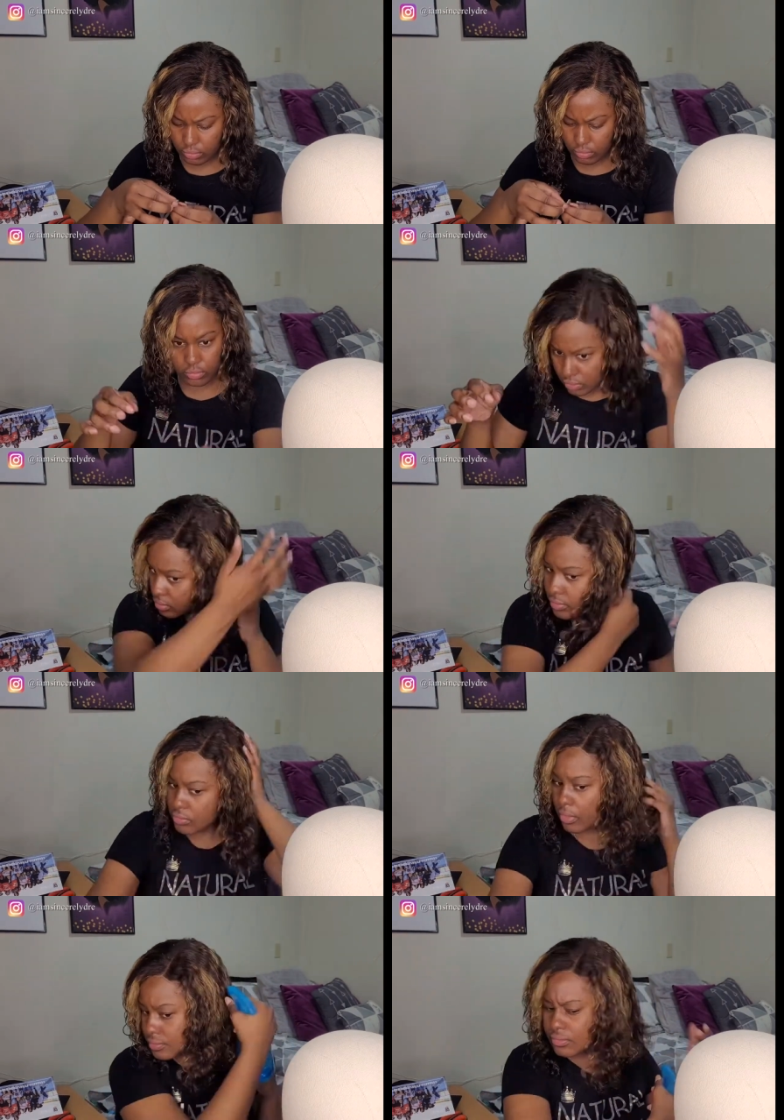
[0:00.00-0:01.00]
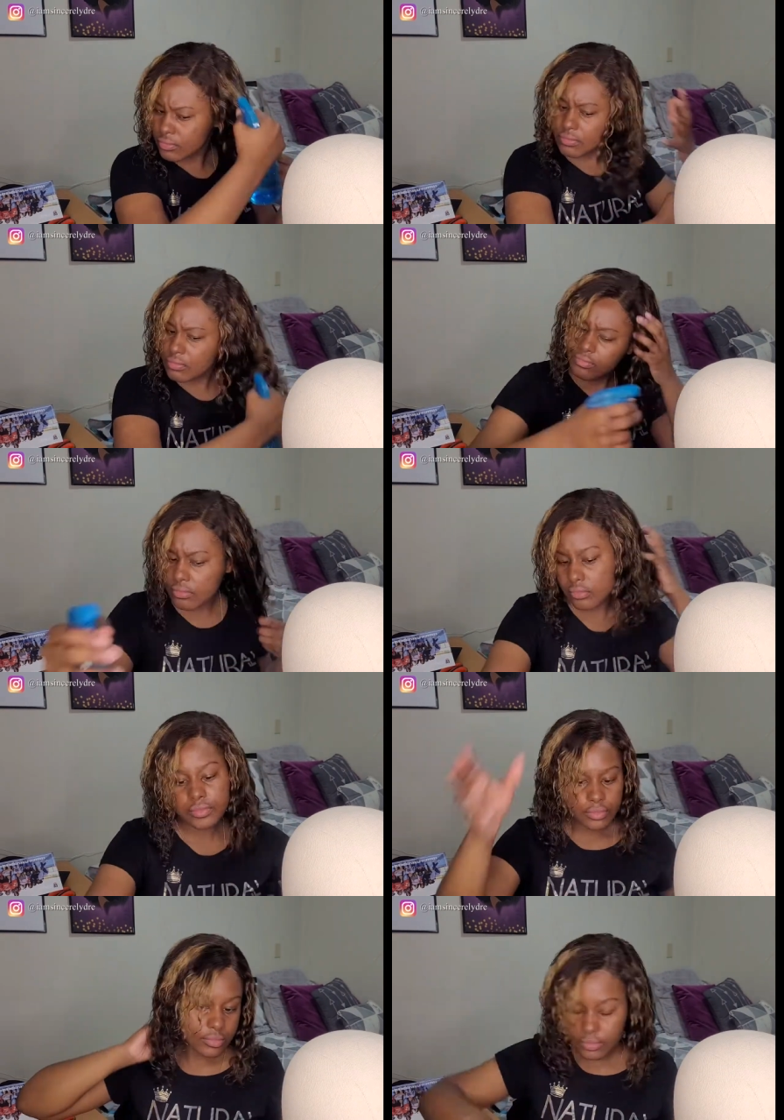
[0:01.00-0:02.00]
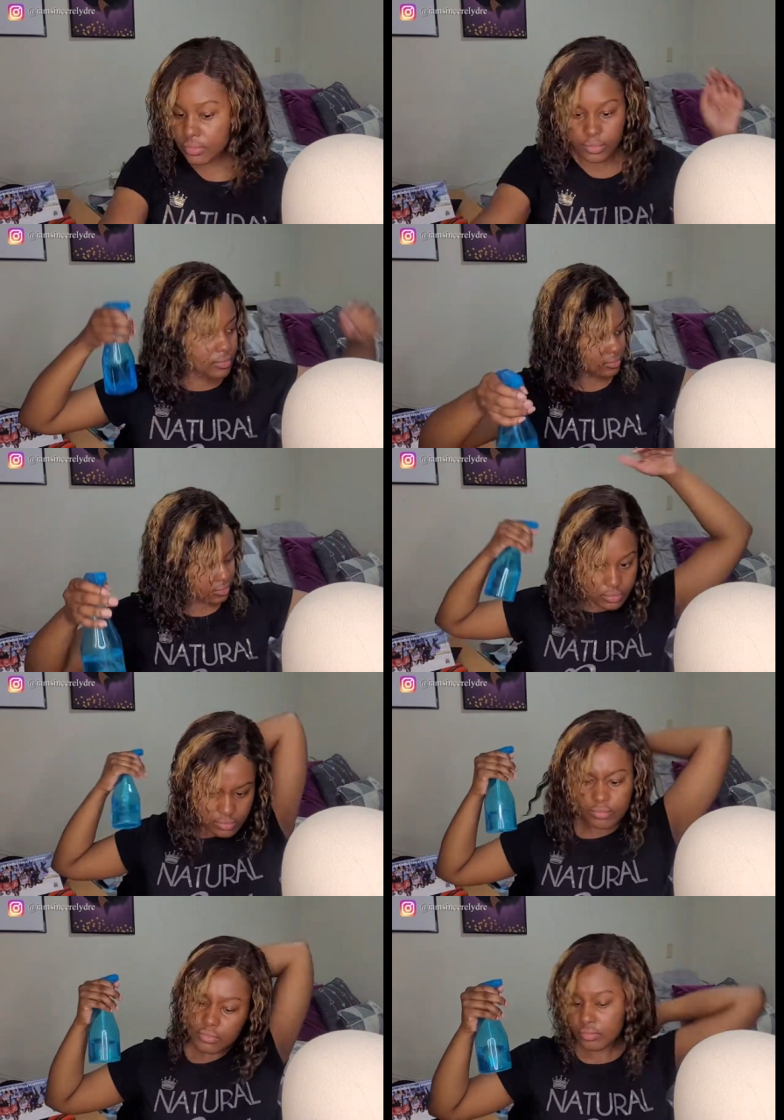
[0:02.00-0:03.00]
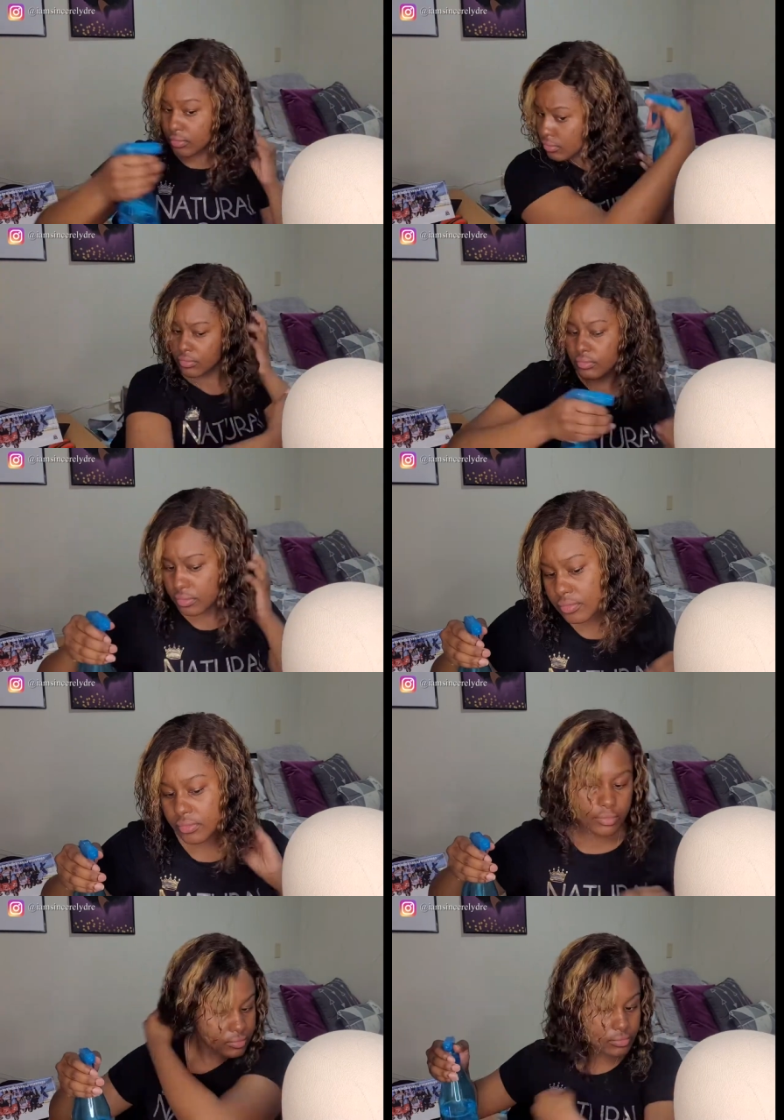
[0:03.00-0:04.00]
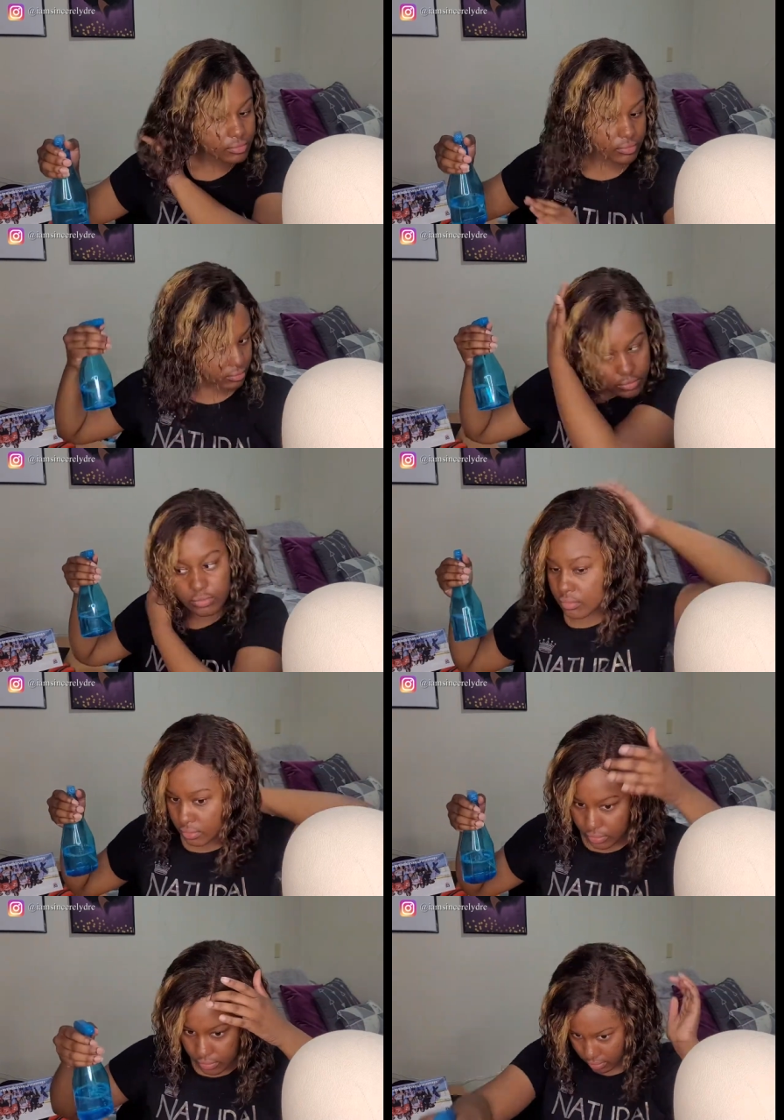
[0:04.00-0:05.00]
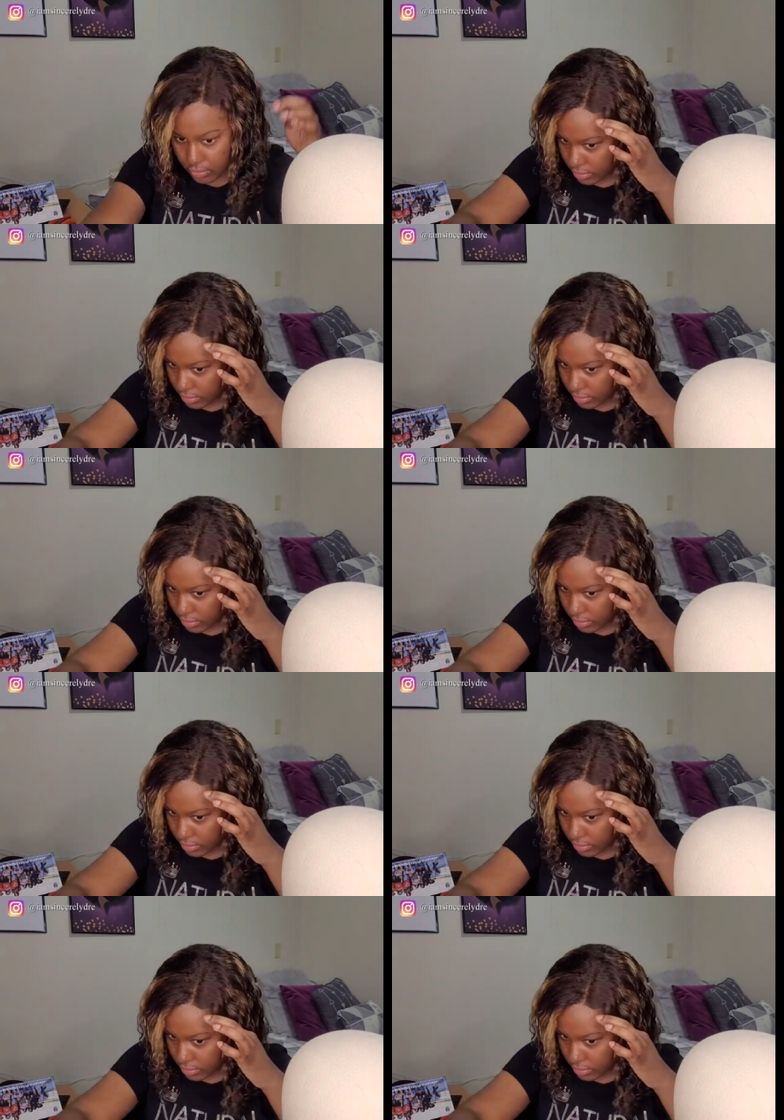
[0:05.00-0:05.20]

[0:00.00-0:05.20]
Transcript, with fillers: plucking, I lost some of the texture in the front and I really want to give curls for the girls. So I'm